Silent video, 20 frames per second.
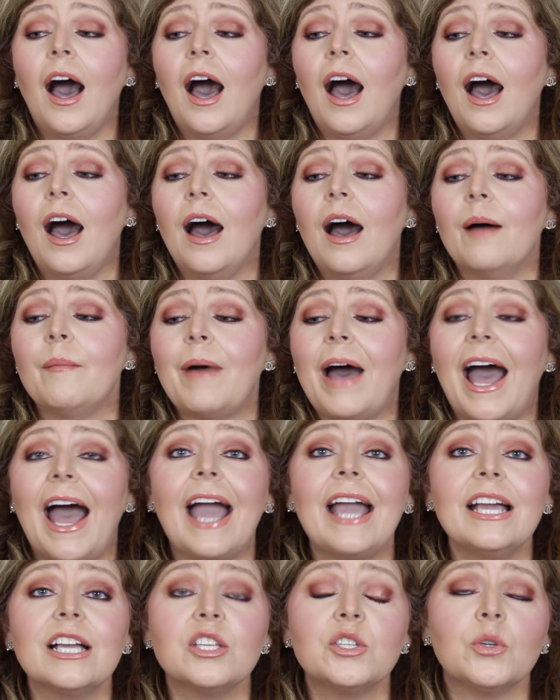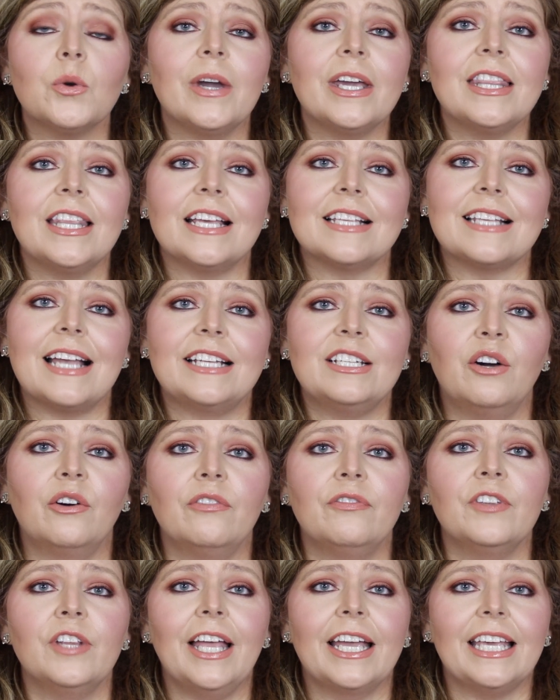I enjoy this. I
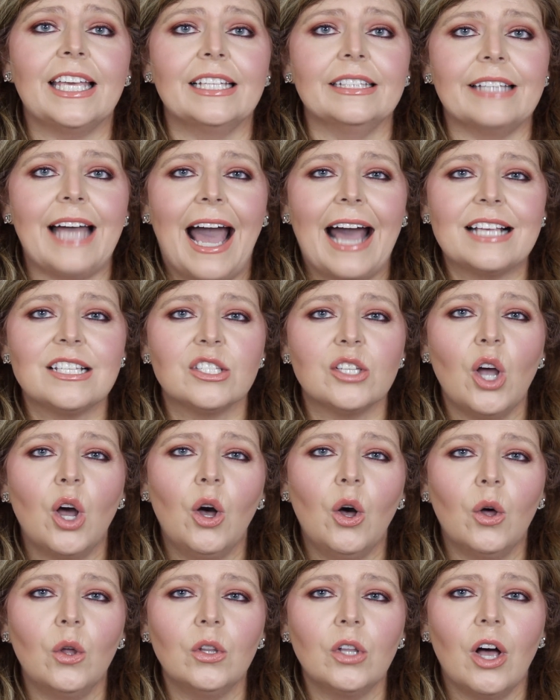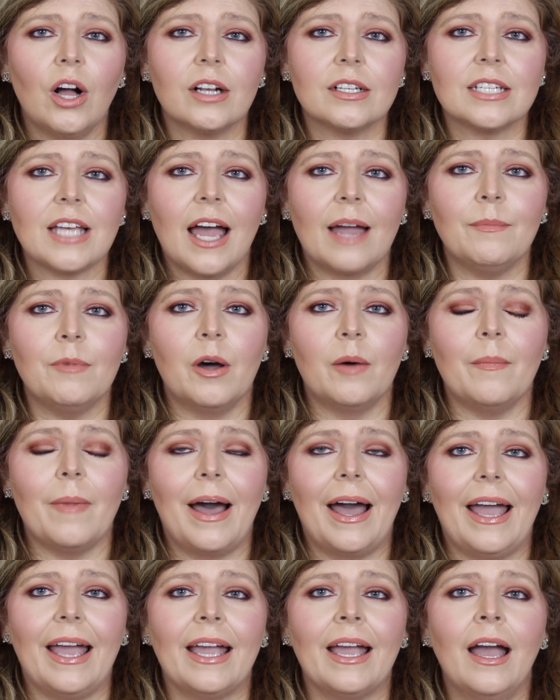don't feel like it lasts a whole long time on
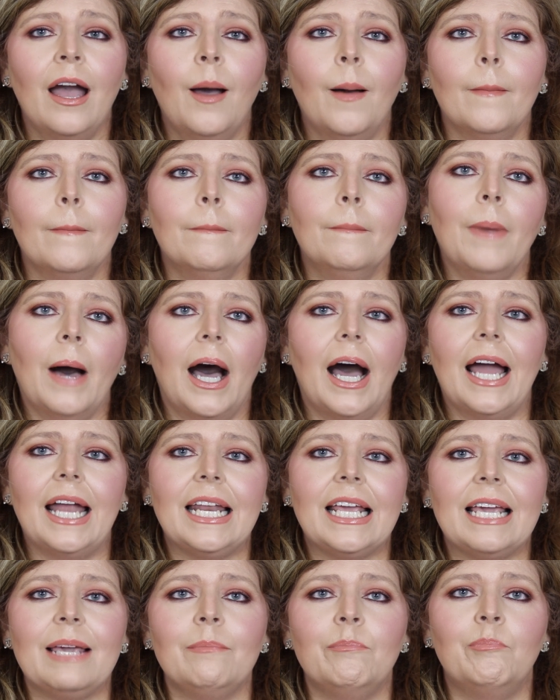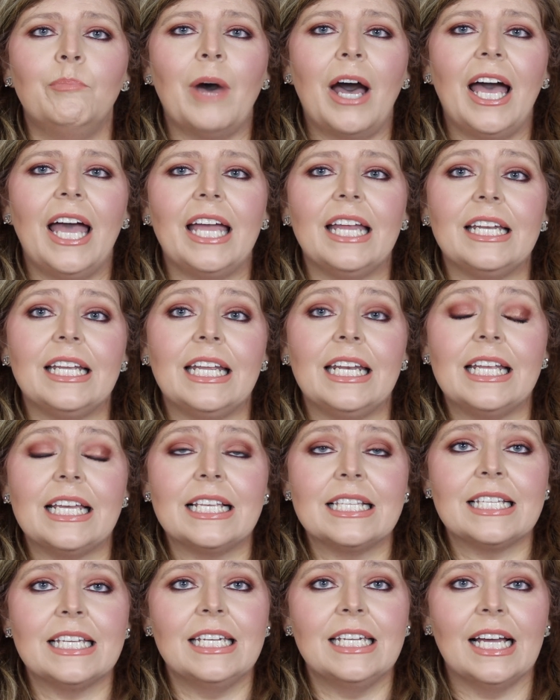my body, but it
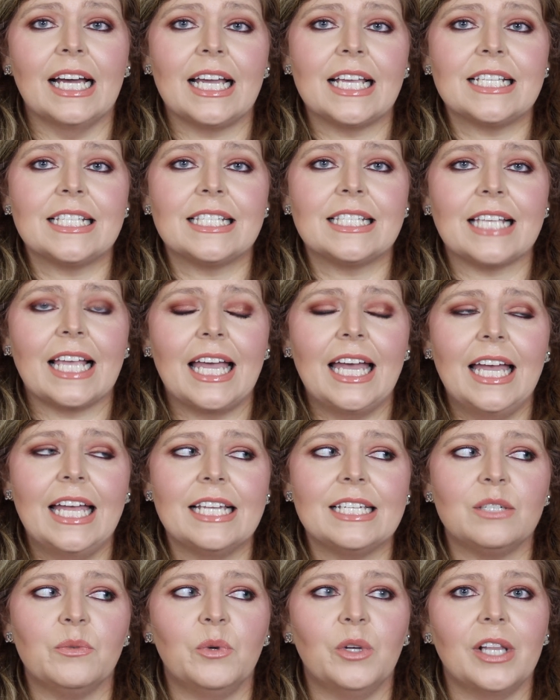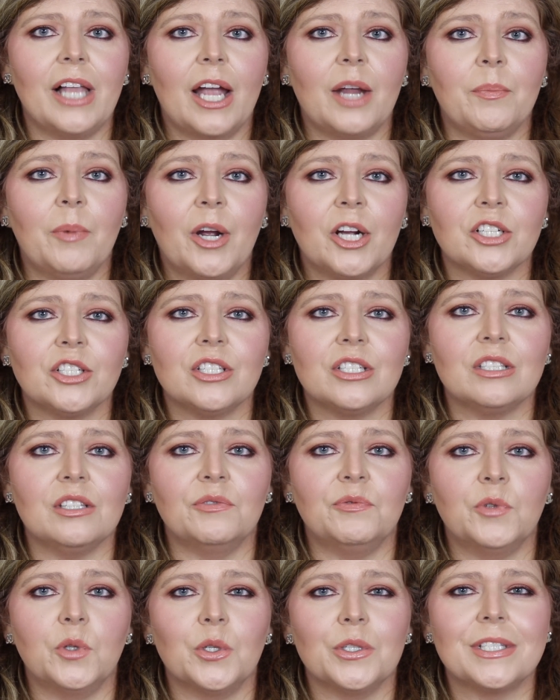is a nice scent. Will I purchase
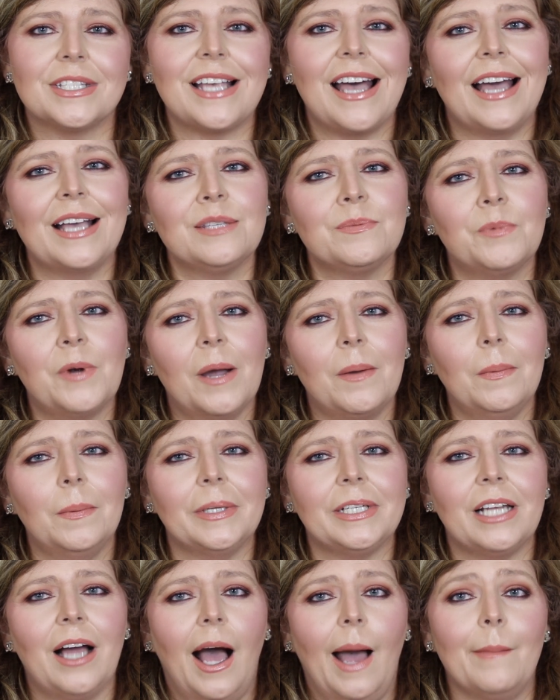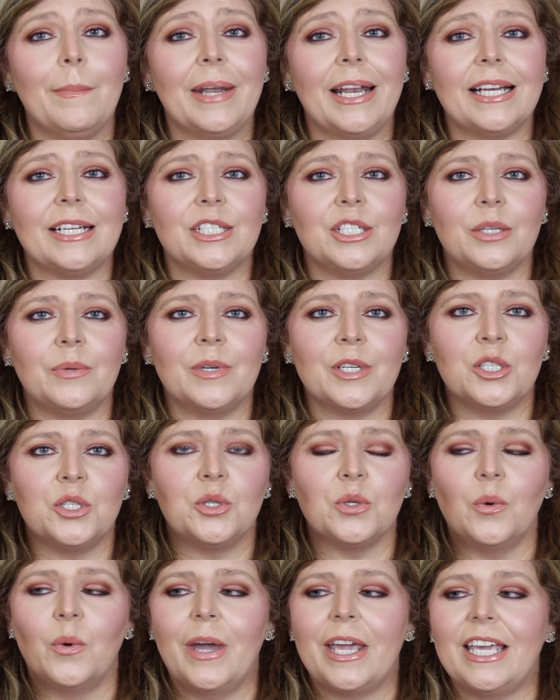the full size? Probably not, but I do
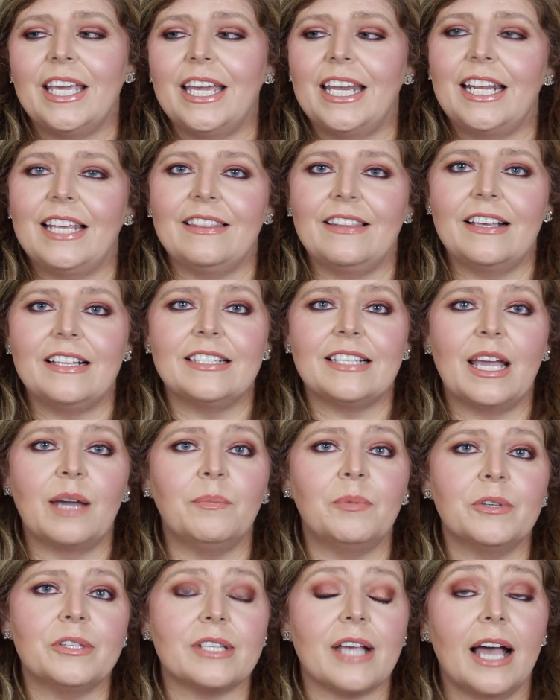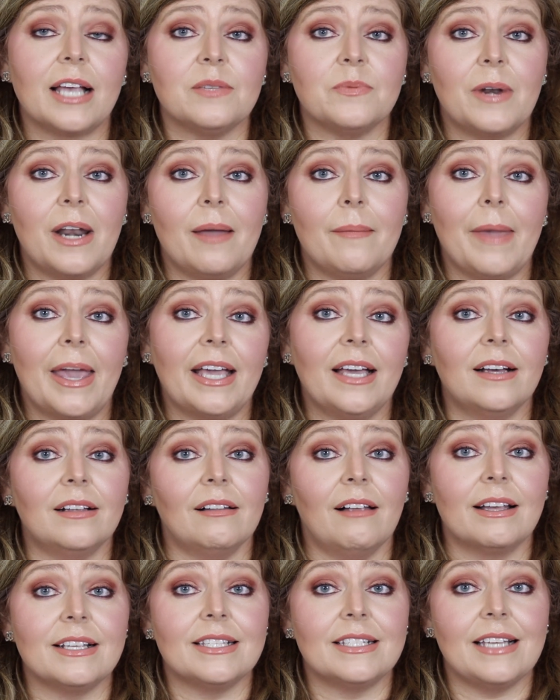enjoy getting the sample size when I make a
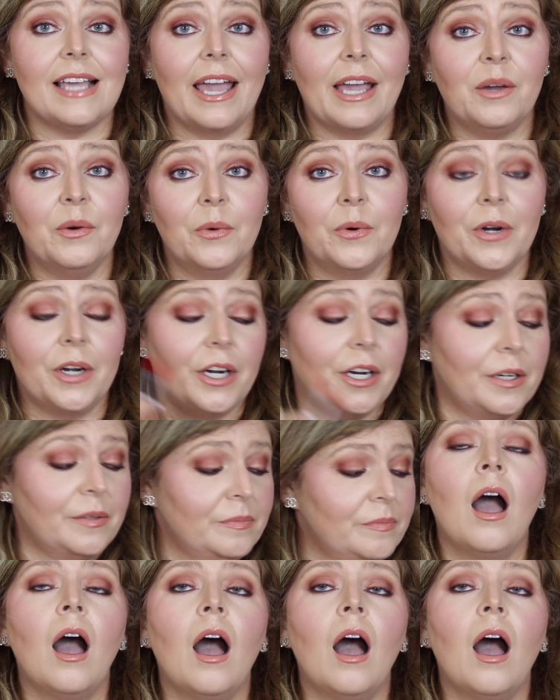Glossier order.